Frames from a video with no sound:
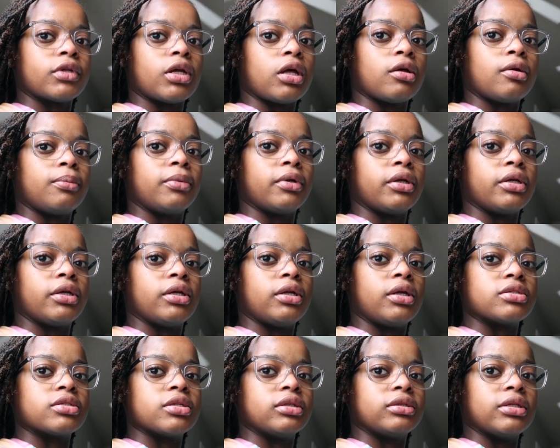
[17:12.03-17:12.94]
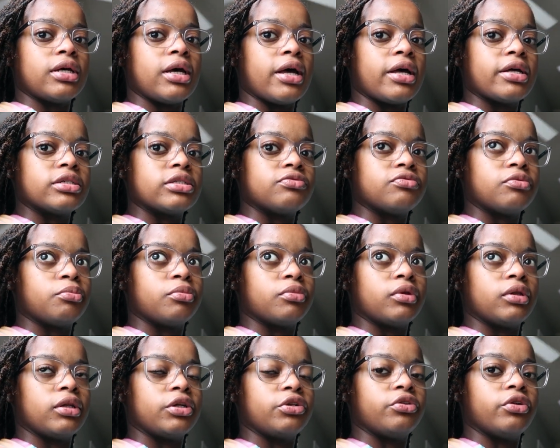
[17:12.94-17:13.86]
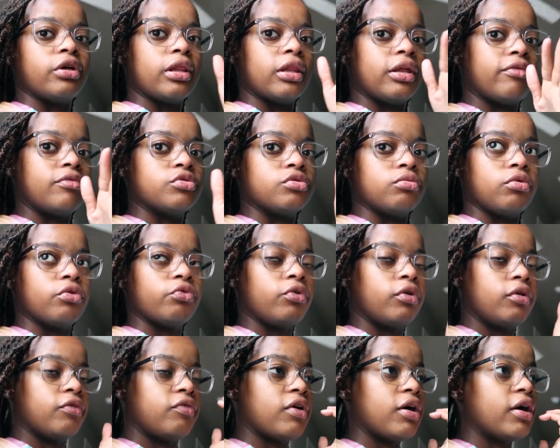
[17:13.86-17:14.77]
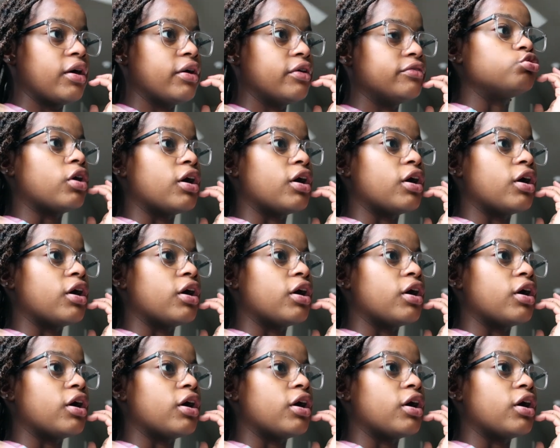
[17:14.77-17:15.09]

I hope that it doesn't last from literally 11 to 1:45,